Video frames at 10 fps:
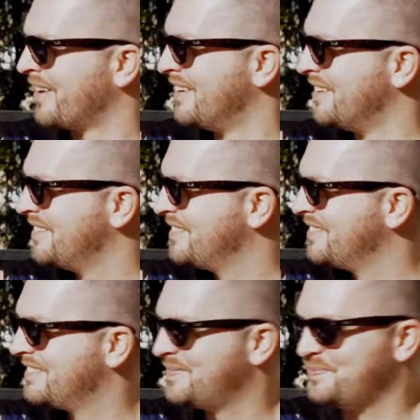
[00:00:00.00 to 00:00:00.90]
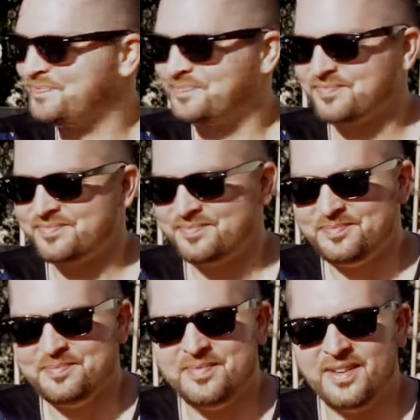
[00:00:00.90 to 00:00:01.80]
I
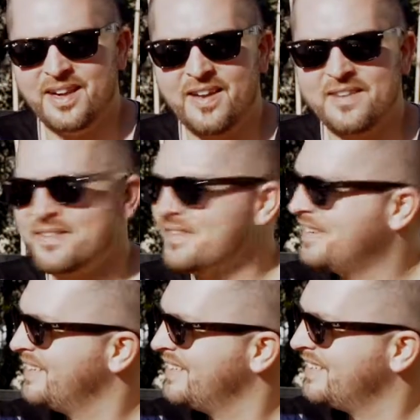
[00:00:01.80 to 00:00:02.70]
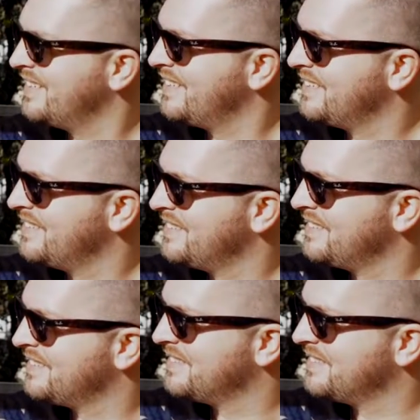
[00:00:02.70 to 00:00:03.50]
drank a lot of lemon drops growing up.